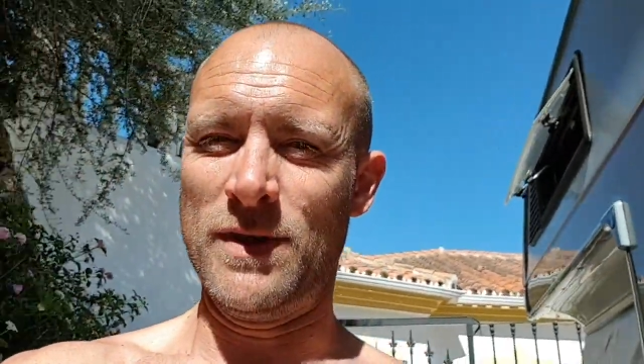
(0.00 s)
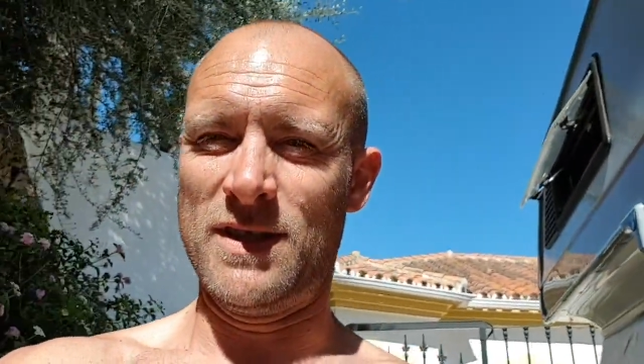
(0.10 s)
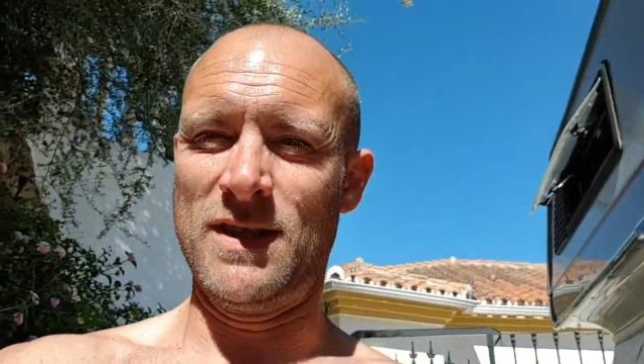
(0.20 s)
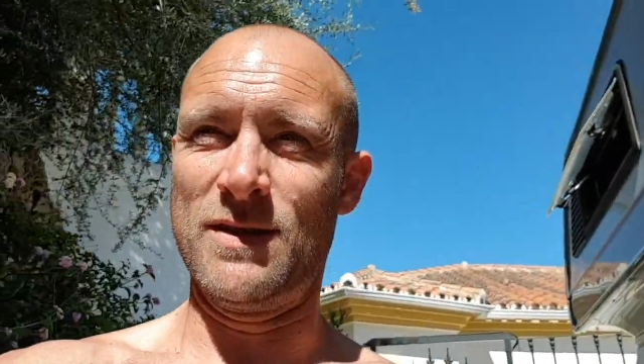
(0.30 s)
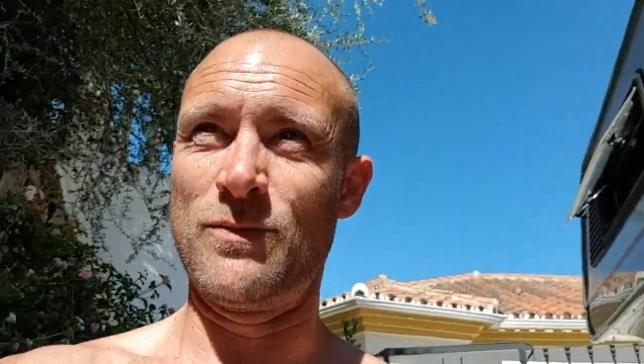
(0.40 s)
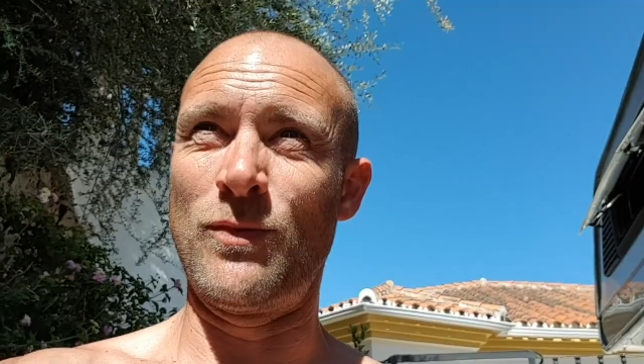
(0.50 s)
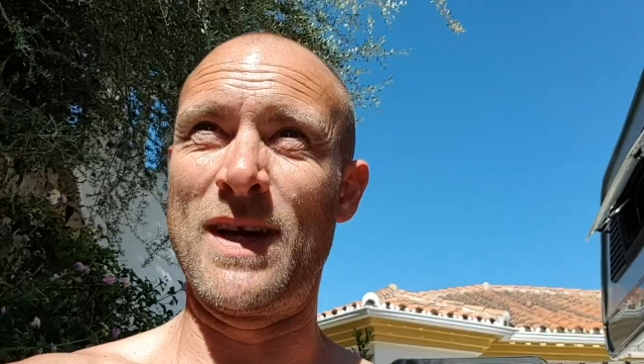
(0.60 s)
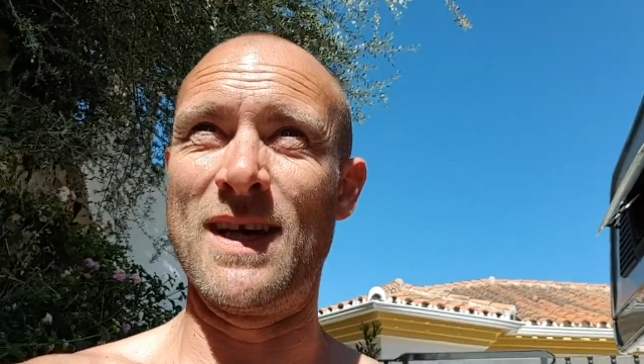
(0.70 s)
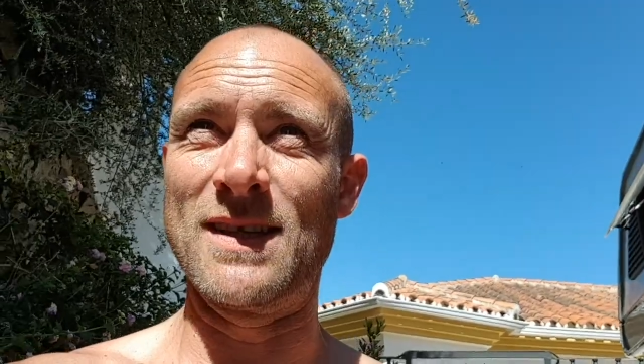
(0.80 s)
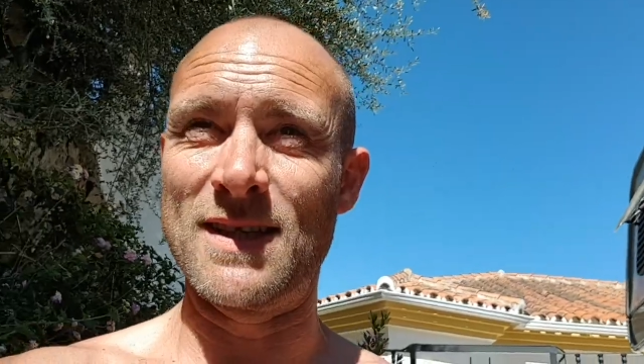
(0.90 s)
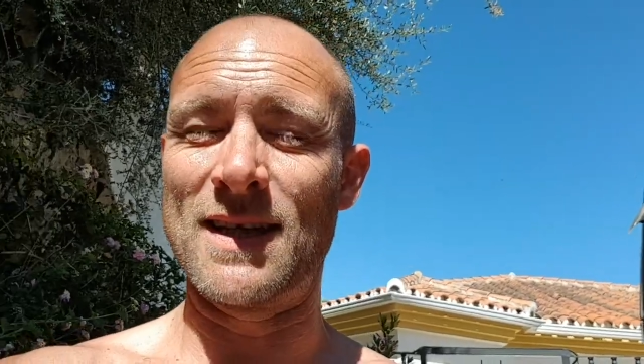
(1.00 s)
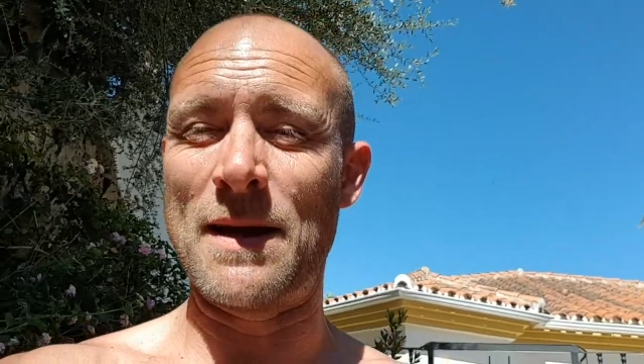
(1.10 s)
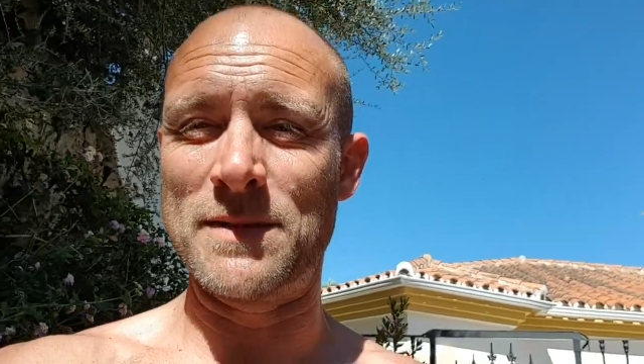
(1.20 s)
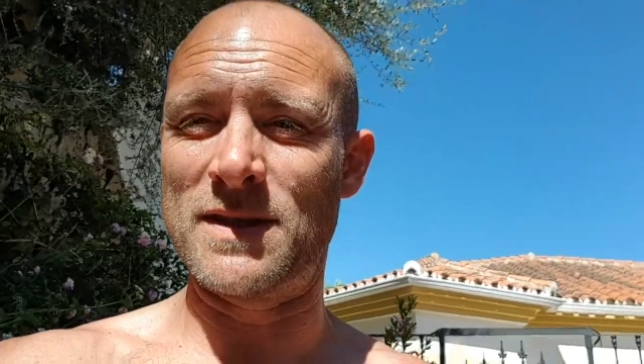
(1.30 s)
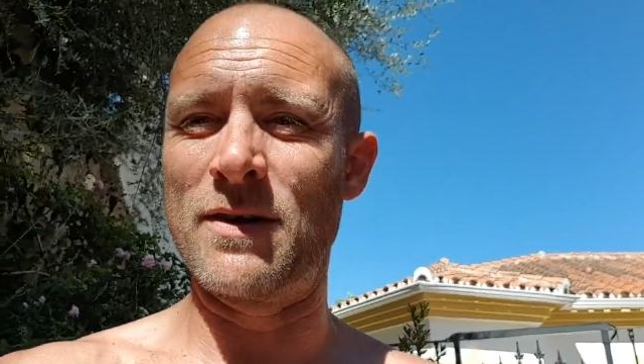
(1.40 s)
which is wicked because it
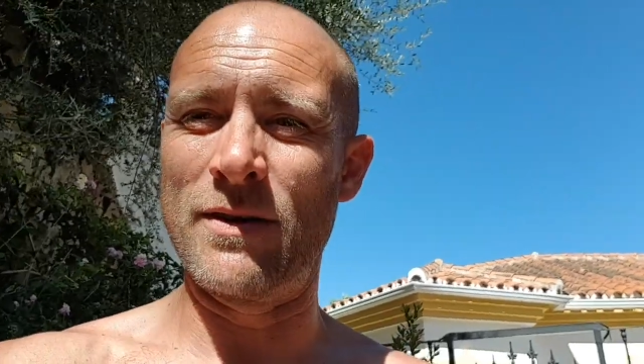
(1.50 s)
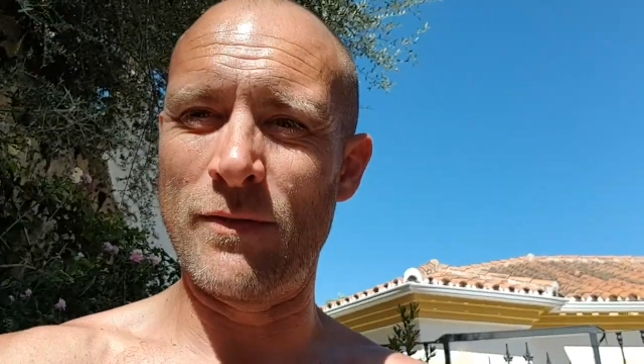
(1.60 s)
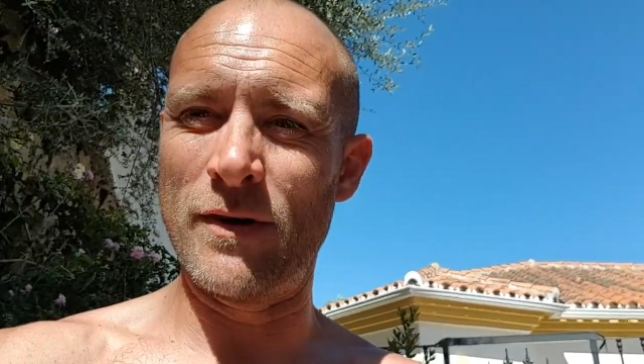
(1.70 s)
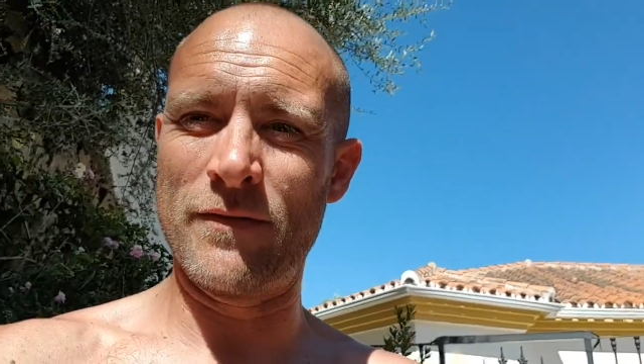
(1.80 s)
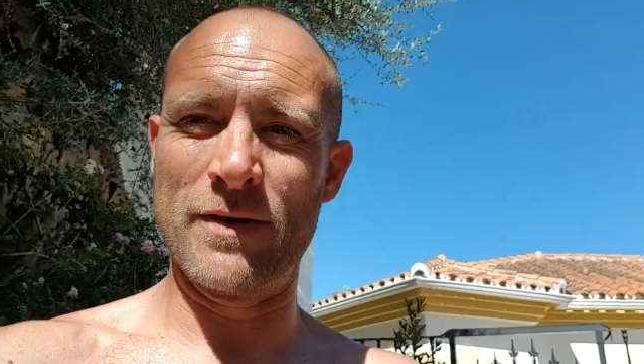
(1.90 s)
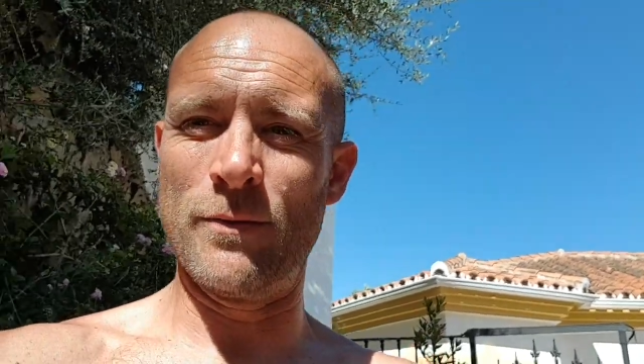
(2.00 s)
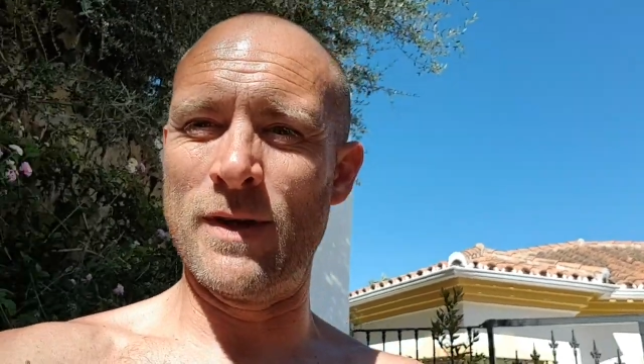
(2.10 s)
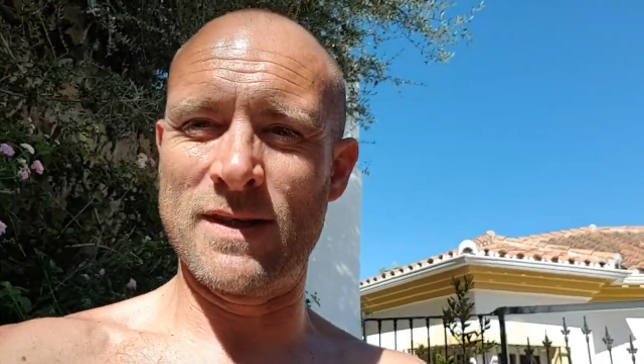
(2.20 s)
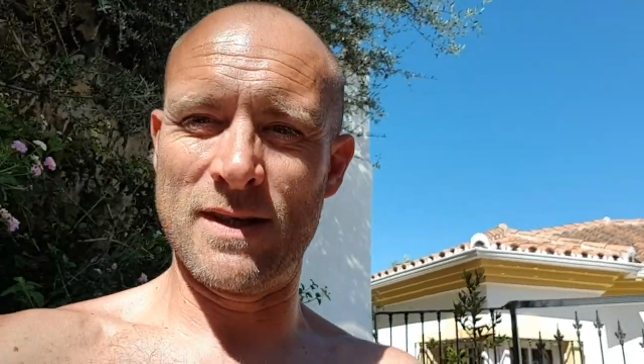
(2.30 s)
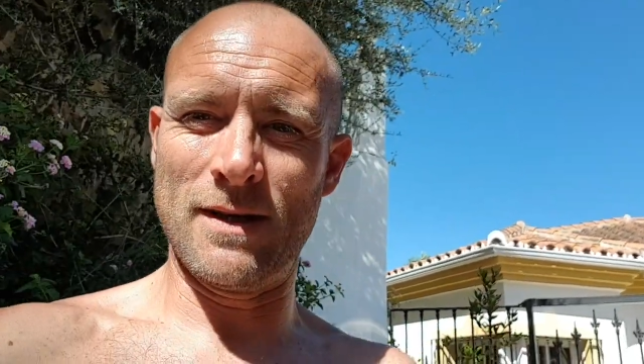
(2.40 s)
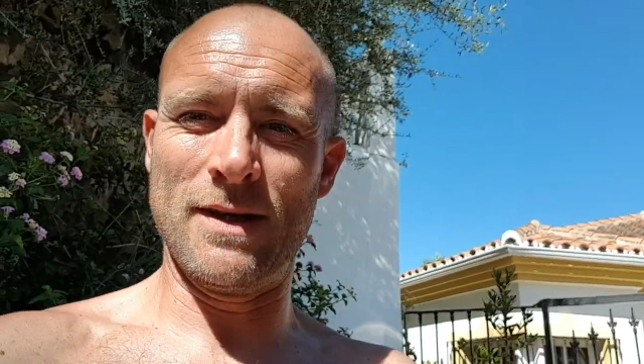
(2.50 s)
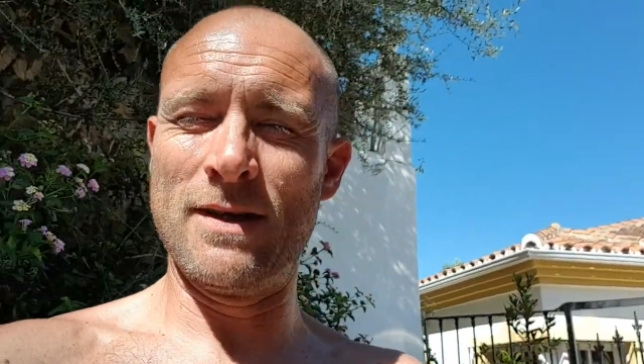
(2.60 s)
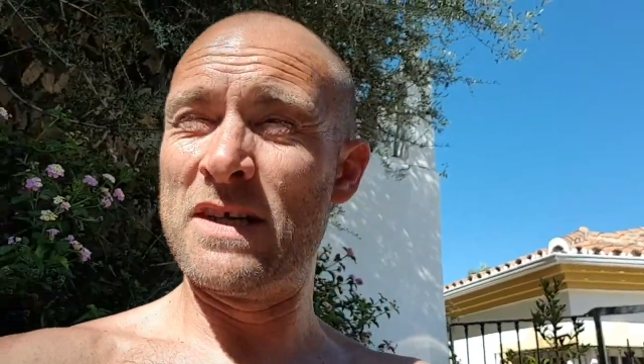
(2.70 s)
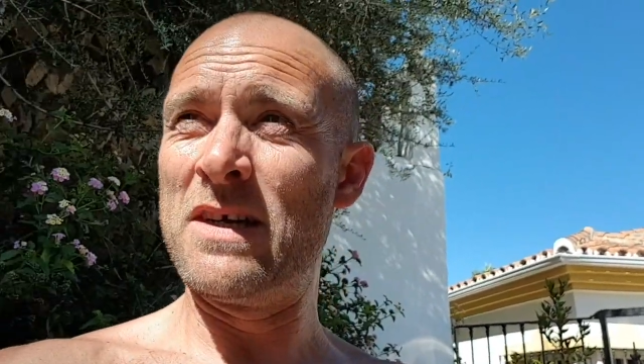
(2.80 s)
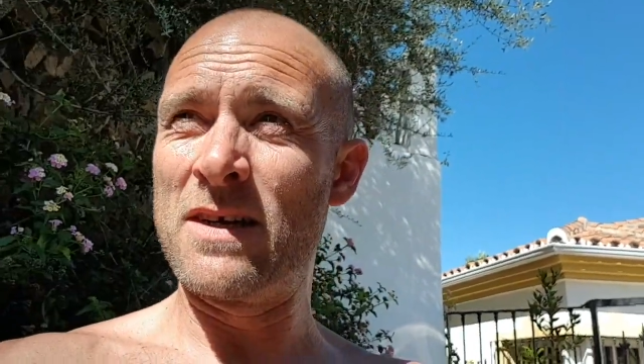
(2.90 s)
kept us going right through the winter, like
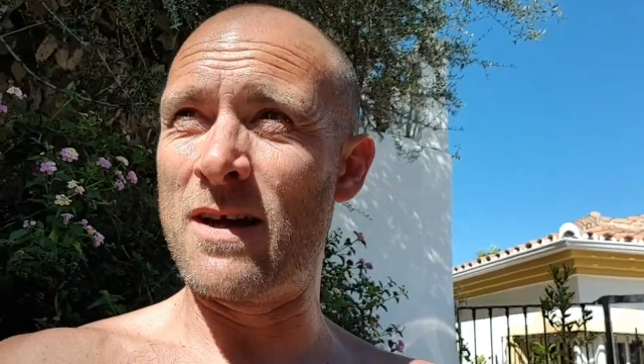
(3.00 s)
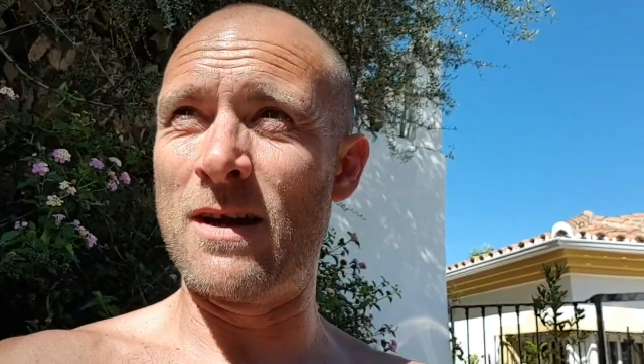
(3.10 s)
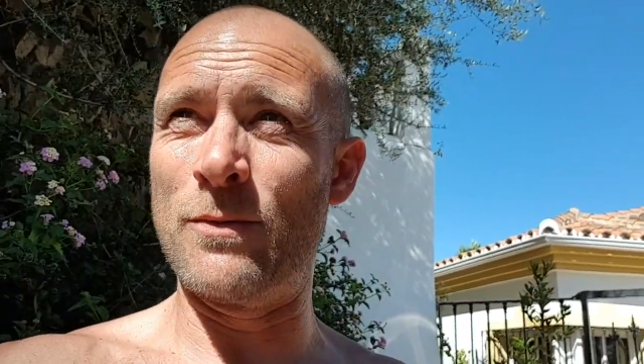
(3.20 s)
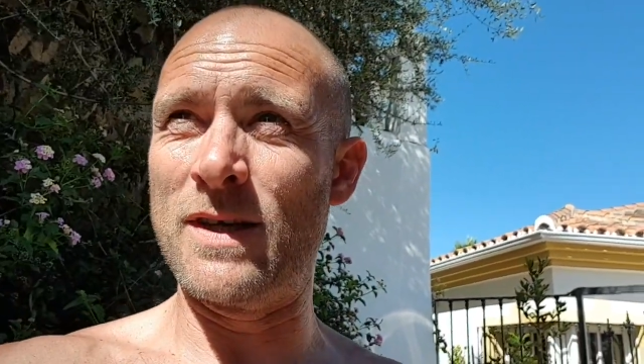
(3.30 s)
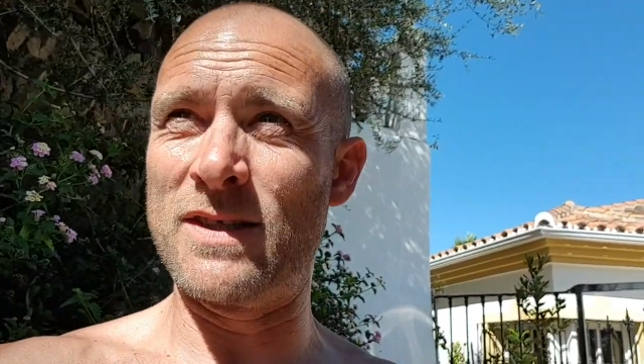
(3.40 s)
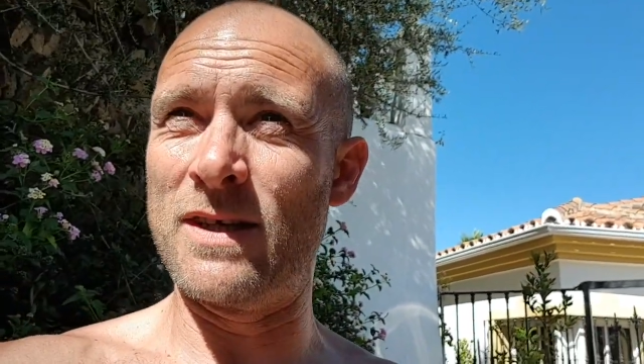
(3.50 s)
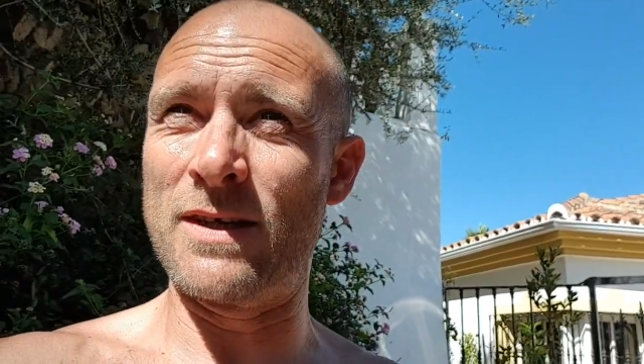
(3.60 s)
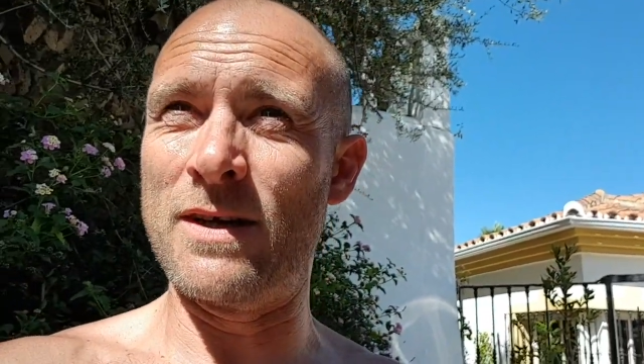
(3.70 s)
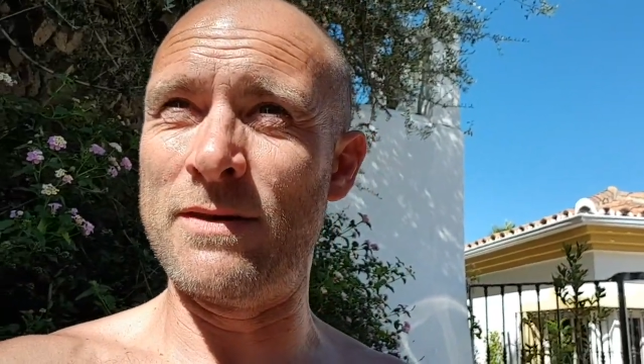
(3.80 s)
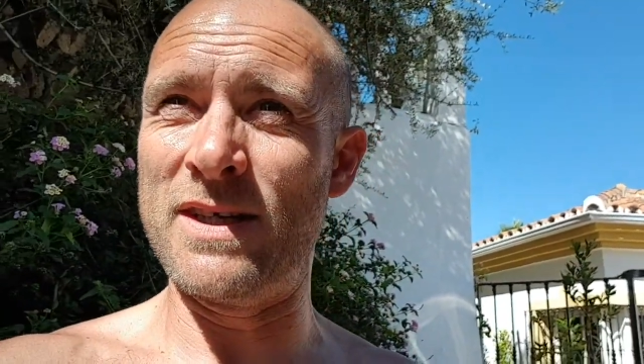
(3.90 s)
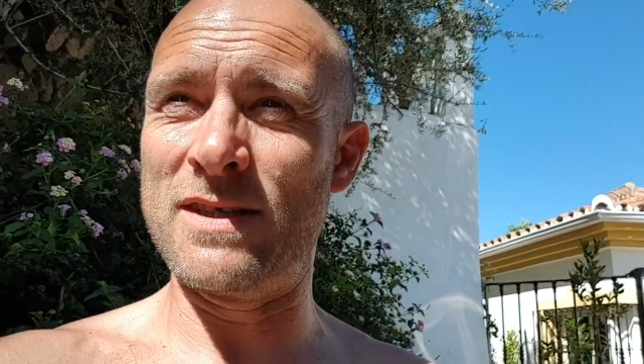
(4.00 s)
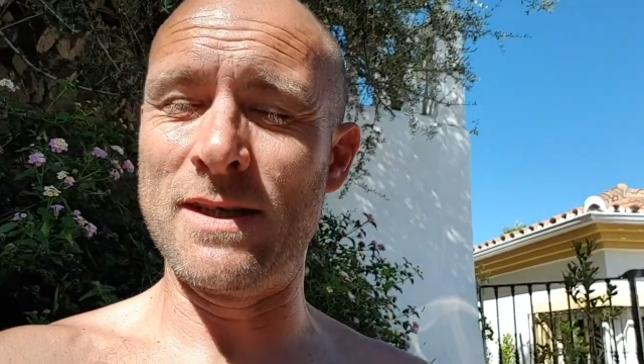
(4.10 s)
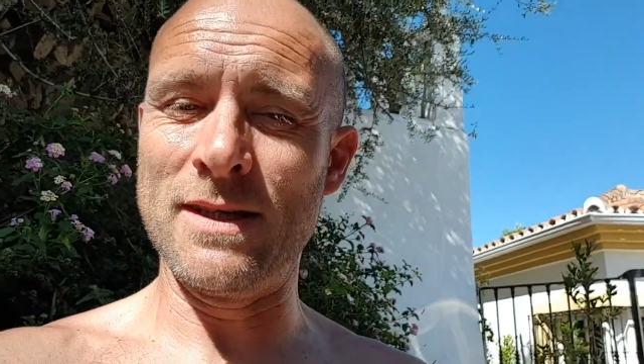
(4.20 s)
a couple of weeks at a go easily.